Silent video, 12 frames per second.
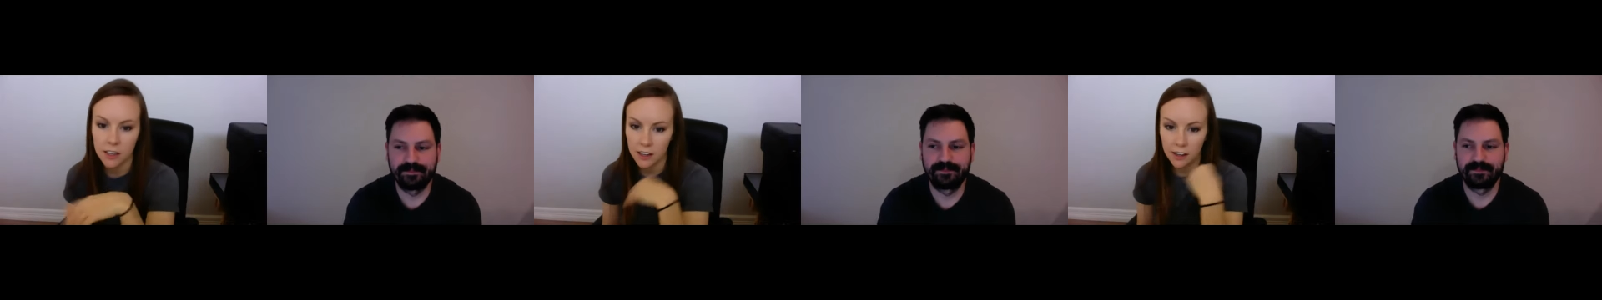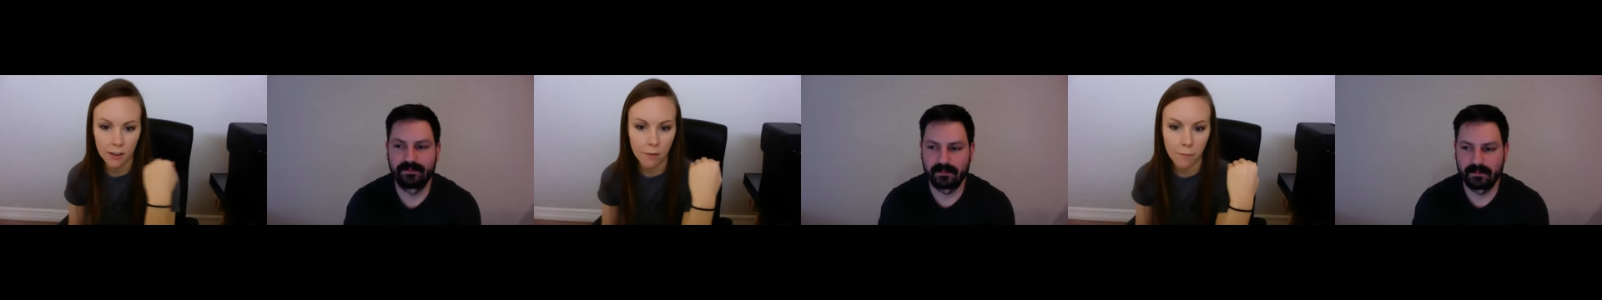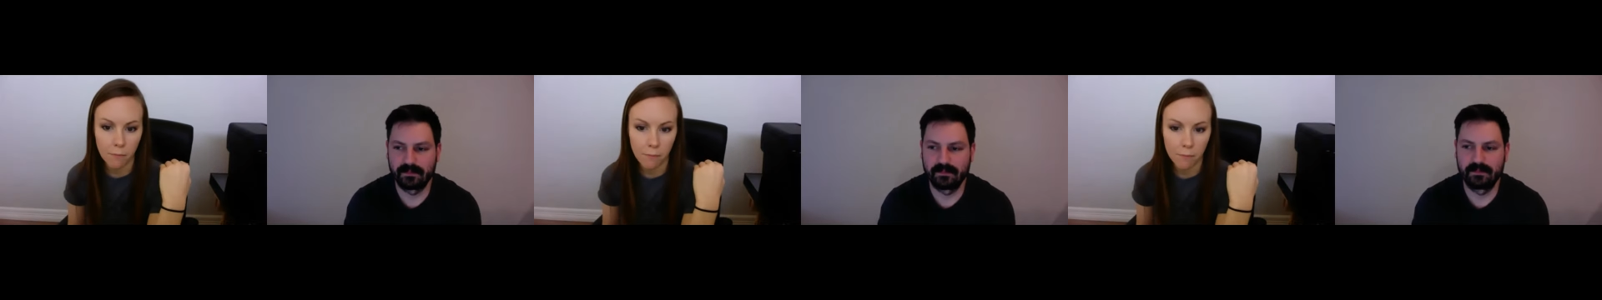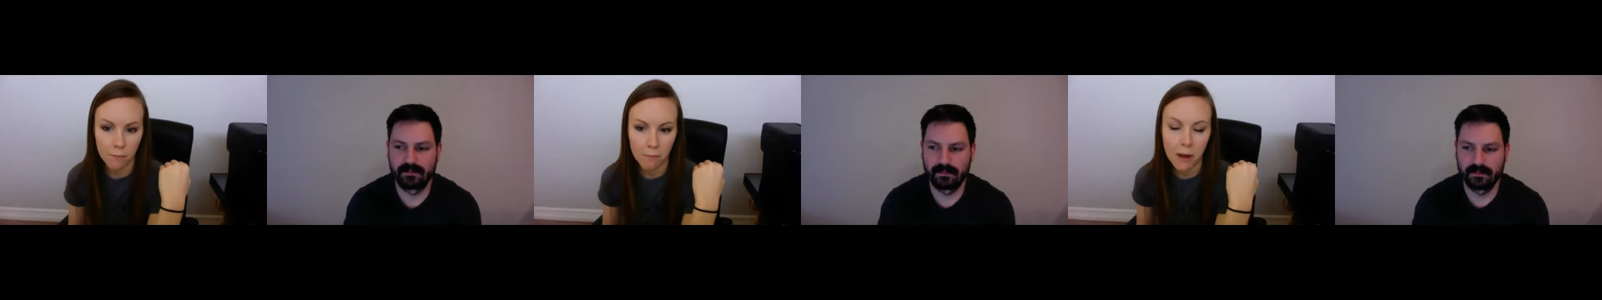Speaker 1: Um,
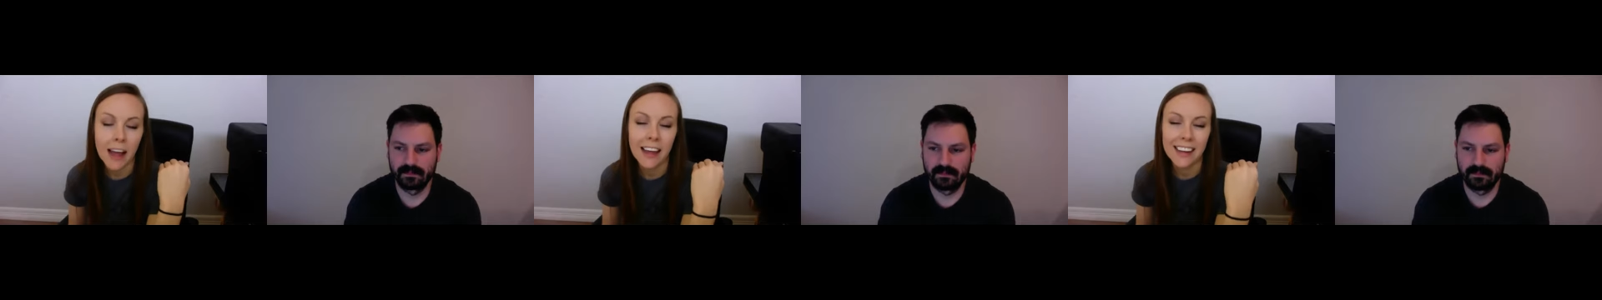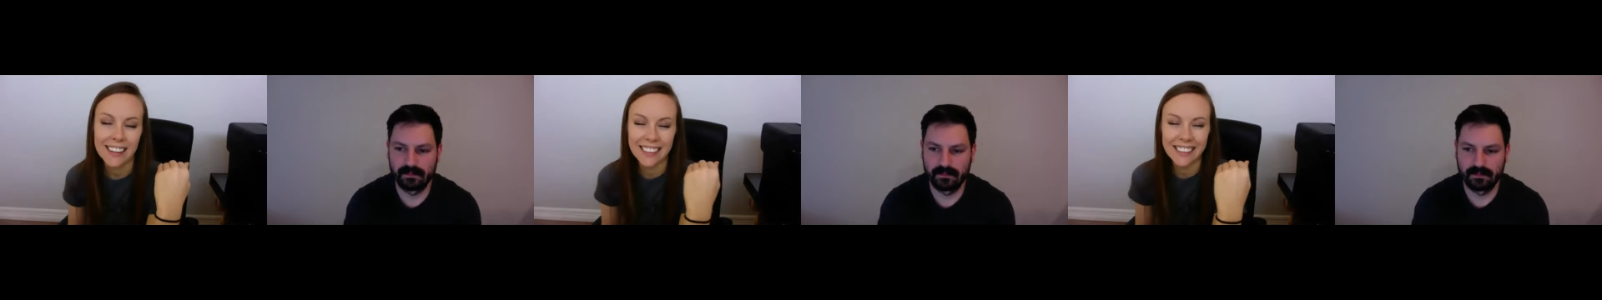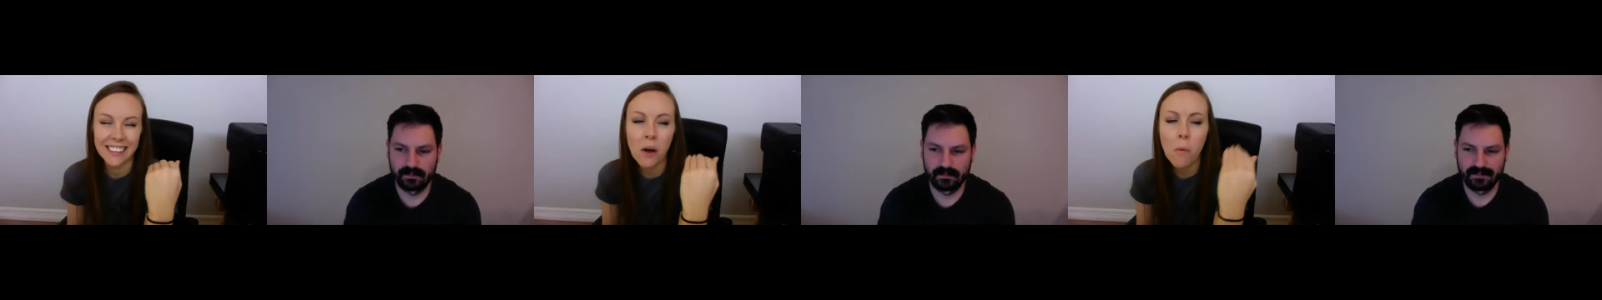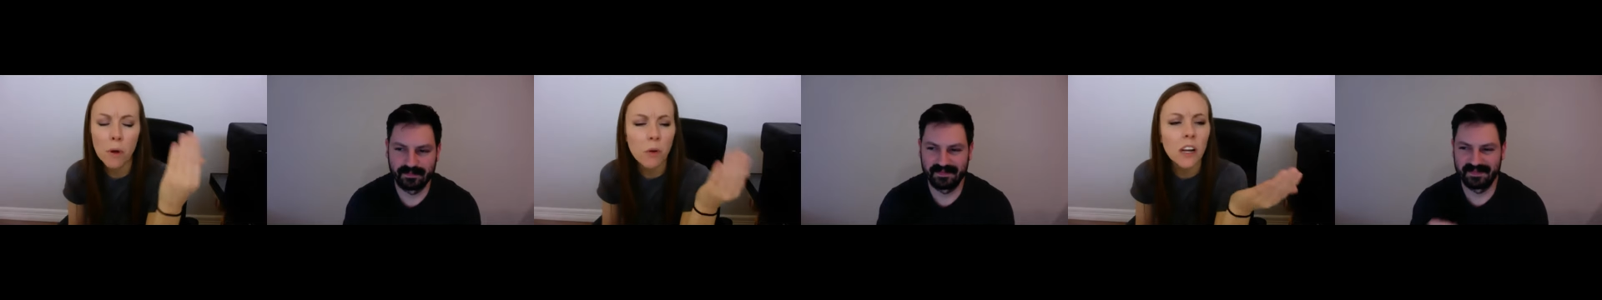but
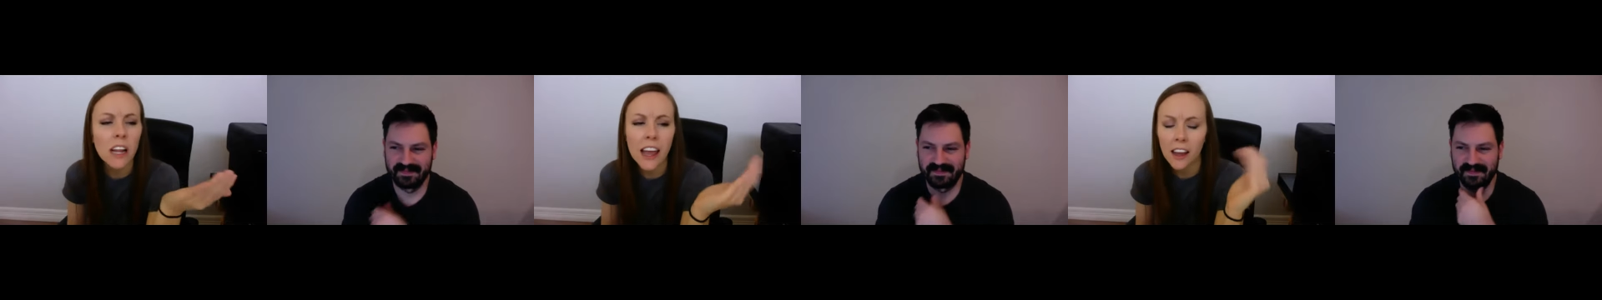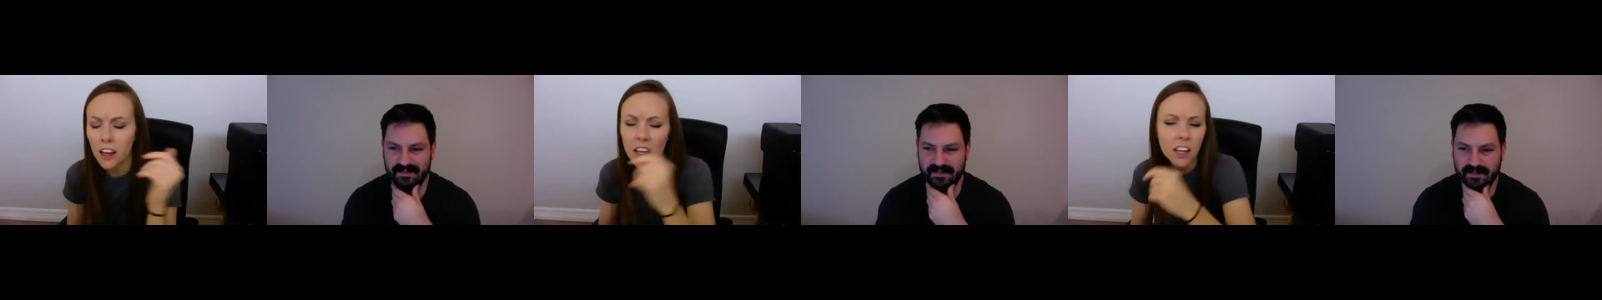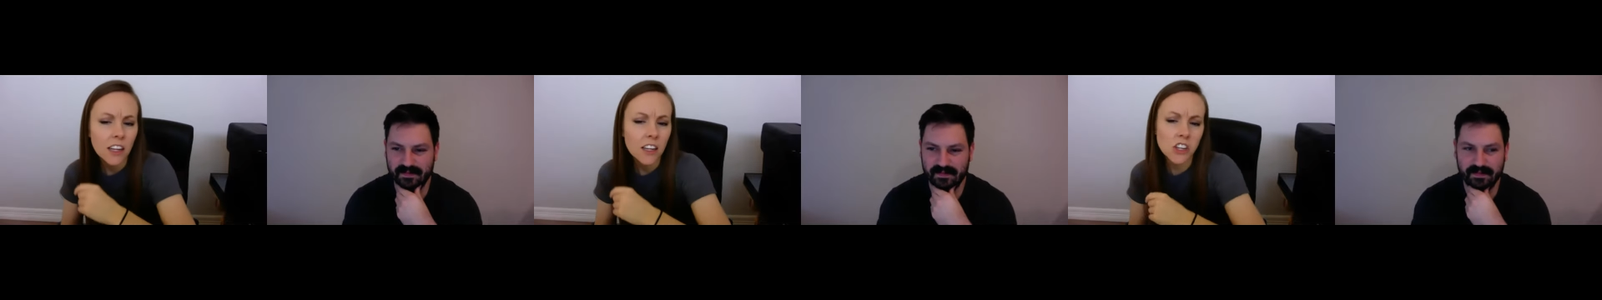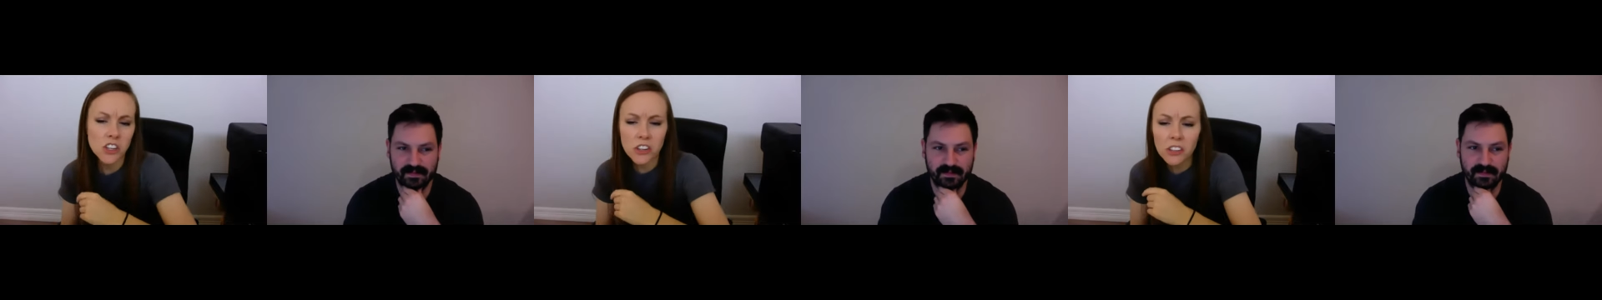we were like,
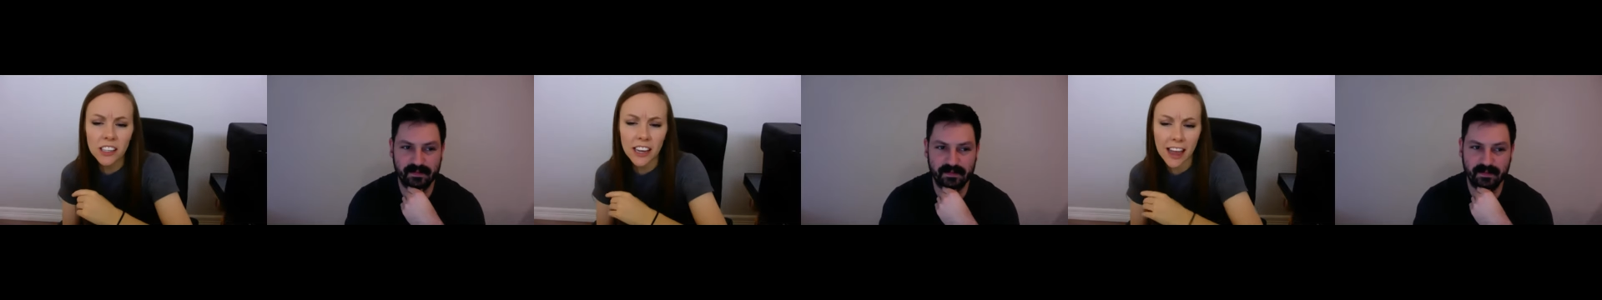surely